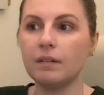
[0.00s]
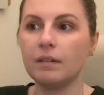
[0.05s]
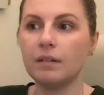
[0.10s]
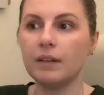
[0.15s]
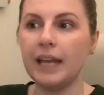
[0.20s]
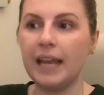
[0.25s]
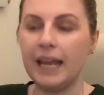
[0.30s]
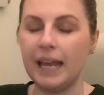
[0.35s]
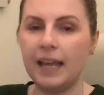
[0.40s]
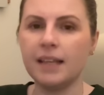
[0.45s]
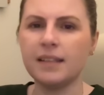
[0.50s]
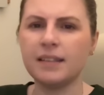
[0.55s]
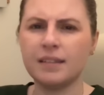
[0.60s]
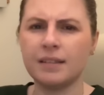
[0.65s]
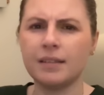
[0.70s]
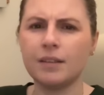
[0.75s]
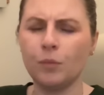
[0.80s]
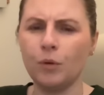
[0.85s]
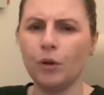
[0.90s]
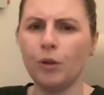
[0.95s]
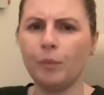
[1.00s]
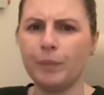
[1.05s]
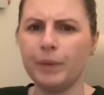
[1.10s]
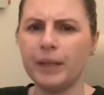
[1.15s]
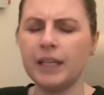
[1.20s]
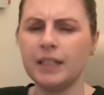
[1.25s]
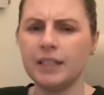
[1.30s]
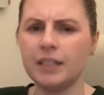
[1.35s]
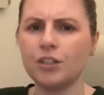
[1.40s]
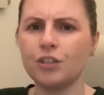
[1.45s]
there will be
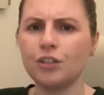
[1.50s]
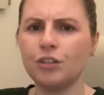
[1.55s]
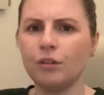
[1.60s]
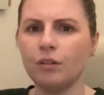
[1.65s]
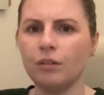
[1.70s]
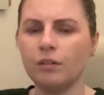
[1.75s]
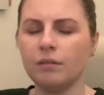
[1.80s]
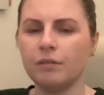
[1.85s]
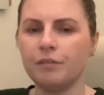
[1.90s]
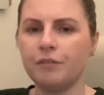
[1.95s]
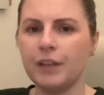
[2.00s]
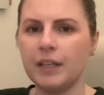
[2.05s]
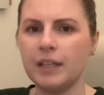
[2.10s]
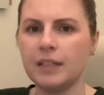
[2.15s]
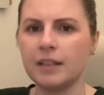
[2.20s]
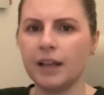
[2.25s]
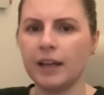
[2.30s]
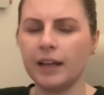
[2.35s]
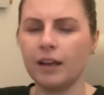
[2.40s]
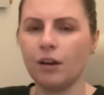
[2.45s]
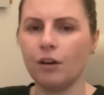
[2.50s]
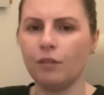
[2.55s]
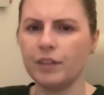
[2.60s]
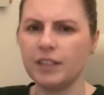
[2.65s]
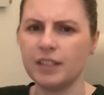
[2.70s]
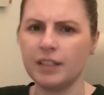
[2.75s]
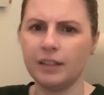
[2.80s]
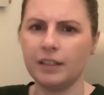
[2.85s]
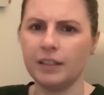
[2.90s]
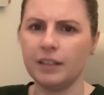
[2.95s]
additional fees, like
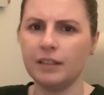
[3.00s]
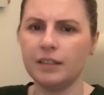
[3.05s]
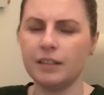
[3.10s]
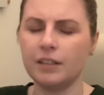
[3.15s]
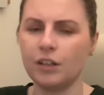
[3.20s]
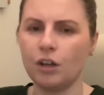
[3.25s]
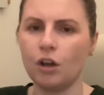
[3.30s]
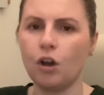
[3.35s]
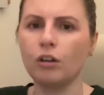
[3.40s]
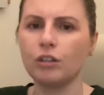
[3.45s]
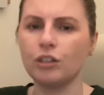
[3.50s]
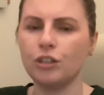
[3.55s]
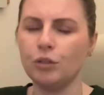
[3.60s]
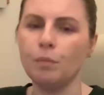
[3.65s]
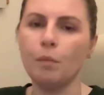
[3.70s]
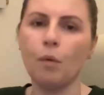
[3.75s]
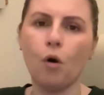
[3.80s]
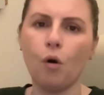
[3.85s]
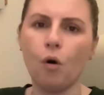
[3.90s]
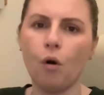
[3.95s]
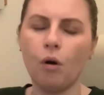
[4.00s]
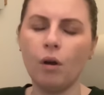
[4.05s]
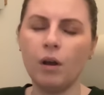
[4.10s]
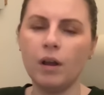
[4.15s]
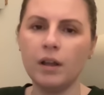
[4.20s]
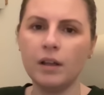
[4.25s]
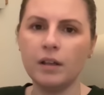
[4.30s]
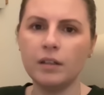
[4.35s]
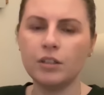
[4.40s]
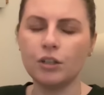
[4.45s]
obviously it's going to cost you more
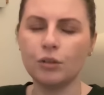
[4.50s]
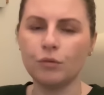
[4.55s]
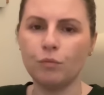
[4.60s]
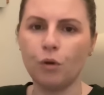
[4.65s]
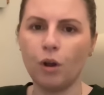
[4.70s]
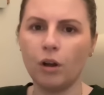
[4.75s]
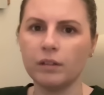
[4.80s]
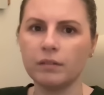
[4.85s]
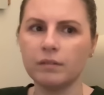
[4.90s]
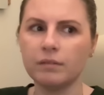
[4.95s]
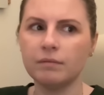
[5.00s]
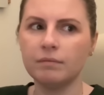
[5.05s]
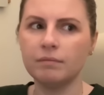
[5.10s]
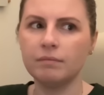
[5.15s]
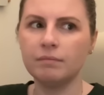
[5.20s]
to run